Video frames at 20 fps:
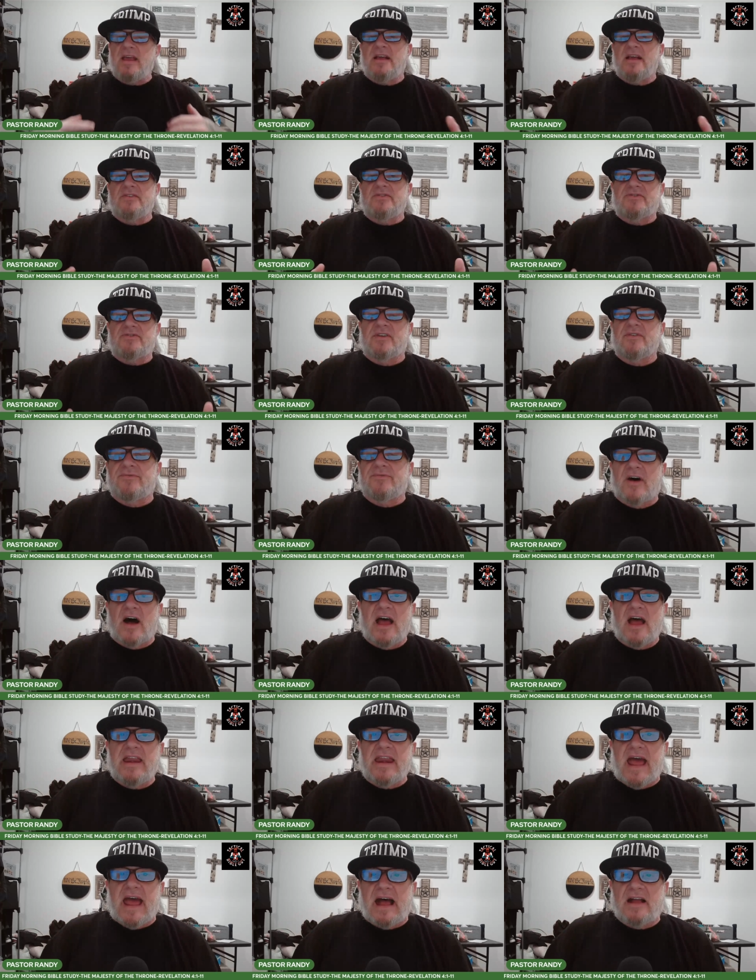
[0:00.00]
his
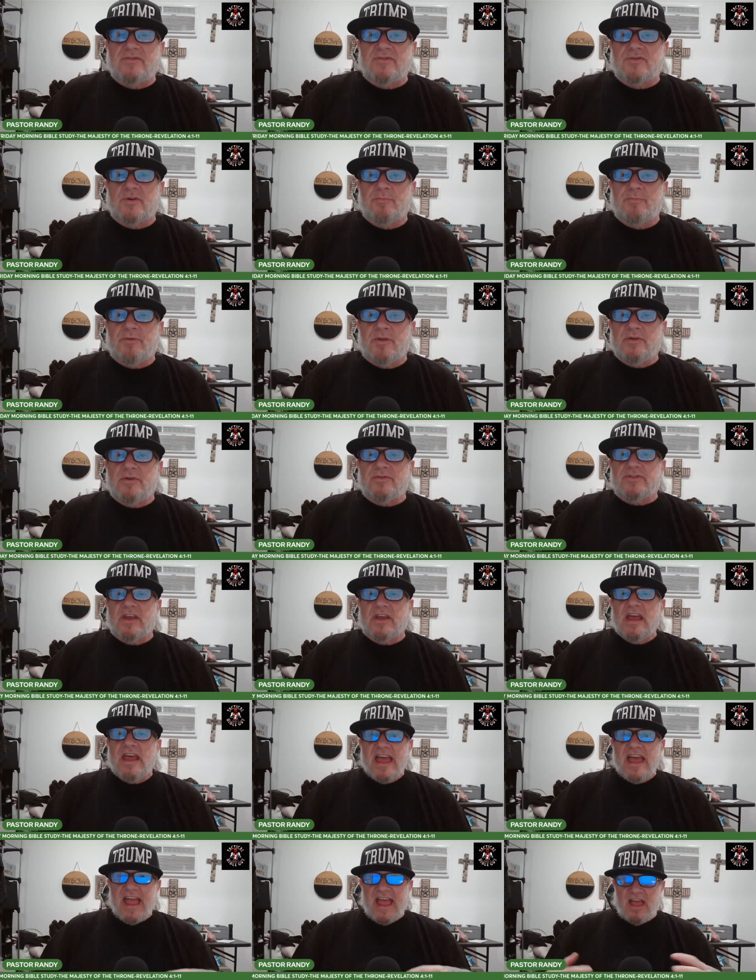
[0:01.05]
divine attributes
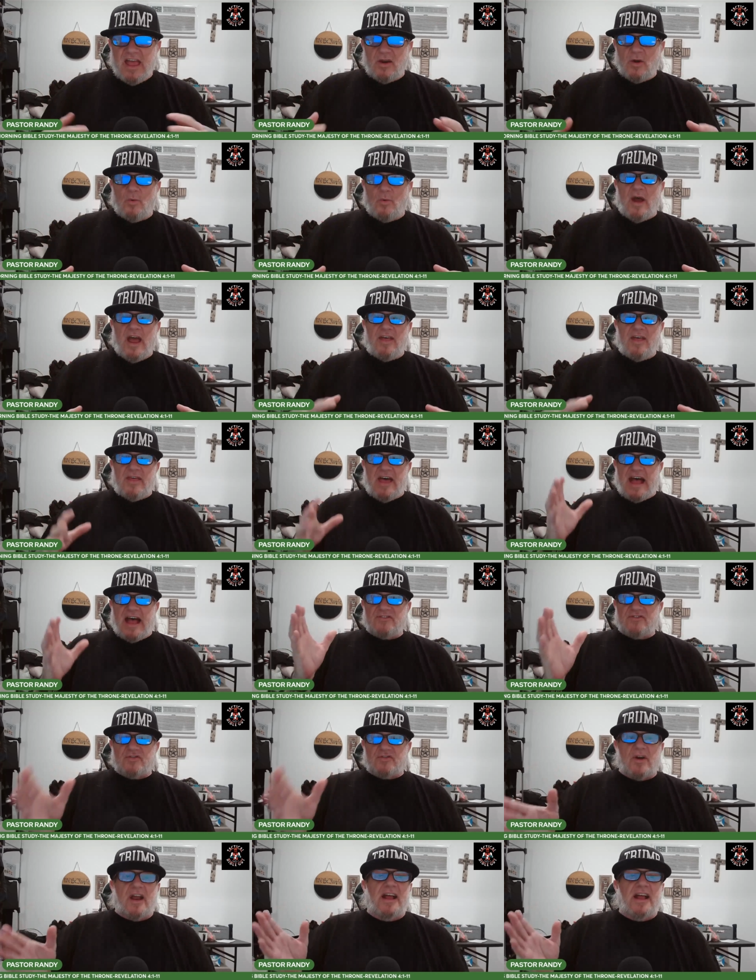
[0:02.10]
in a way that
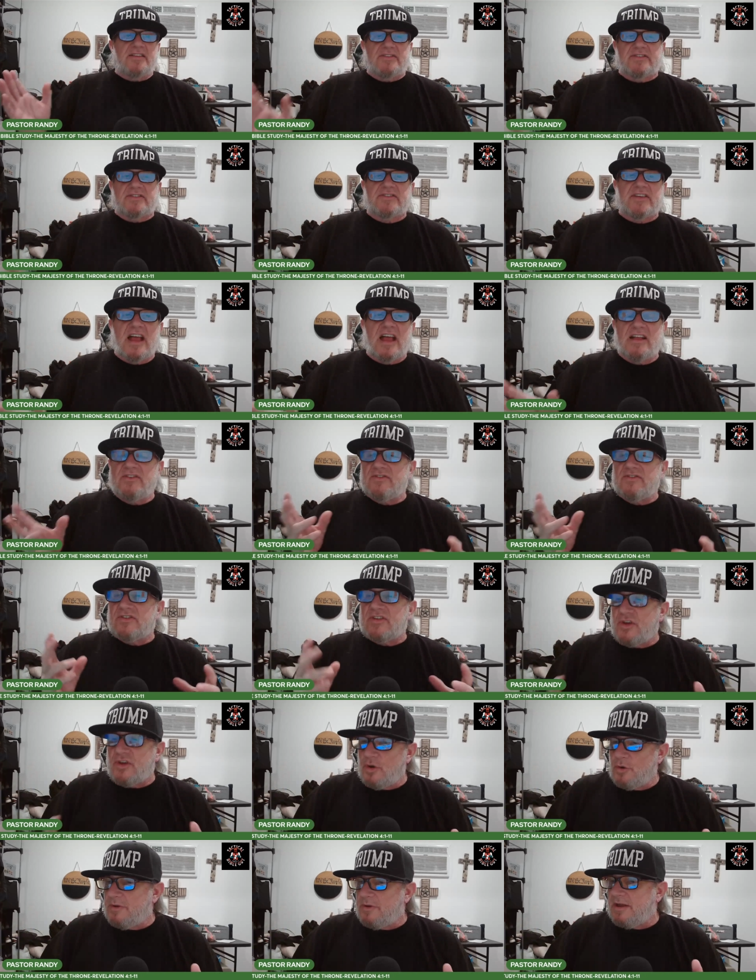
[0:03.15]
transcends
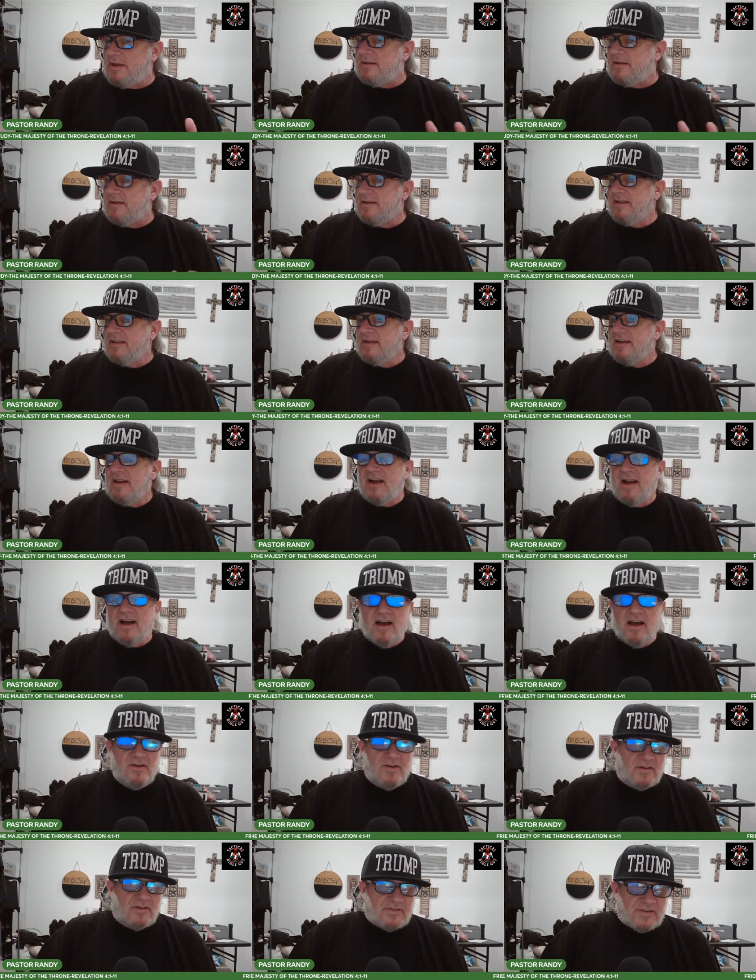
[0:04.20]
human
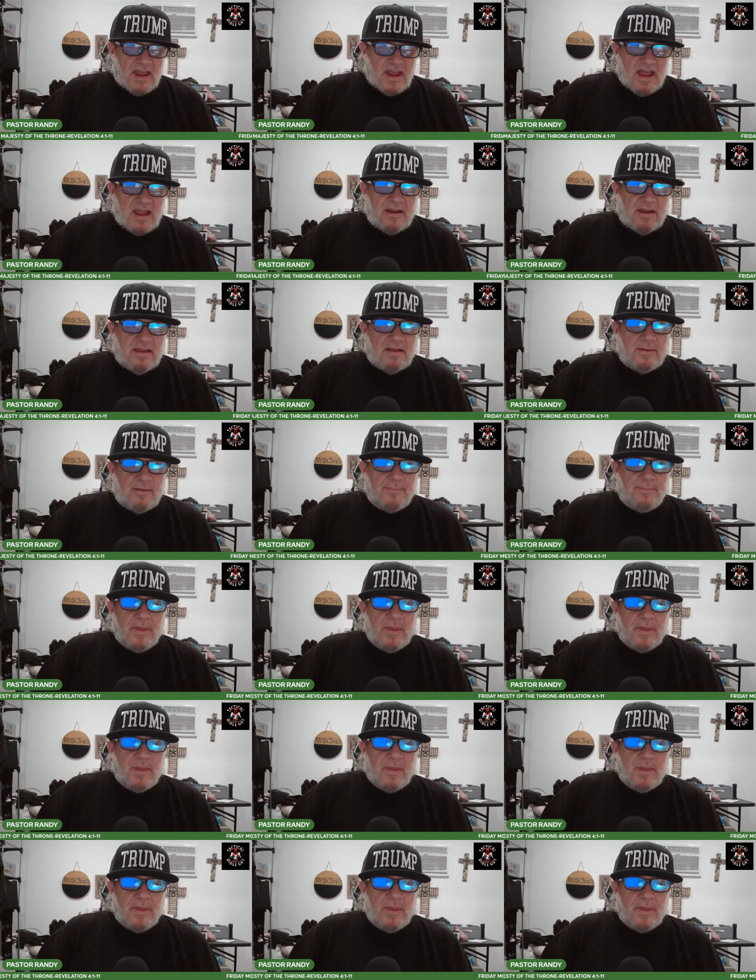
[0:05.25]
understanding.